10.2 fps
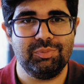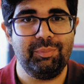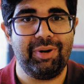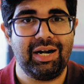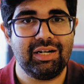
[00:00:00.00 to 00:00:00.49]
Be
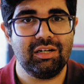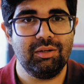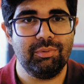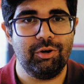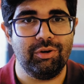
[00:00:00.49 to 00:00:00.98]
practical
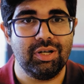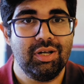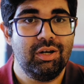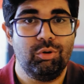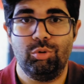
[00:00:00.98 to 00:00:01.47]
about
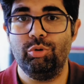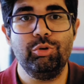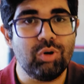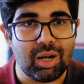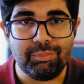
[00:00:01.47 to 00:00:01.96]
who
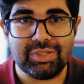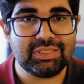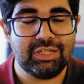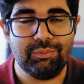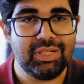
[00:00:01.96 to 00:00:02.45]
you
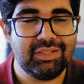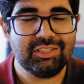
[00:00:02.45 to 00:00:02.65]
accomplished it with.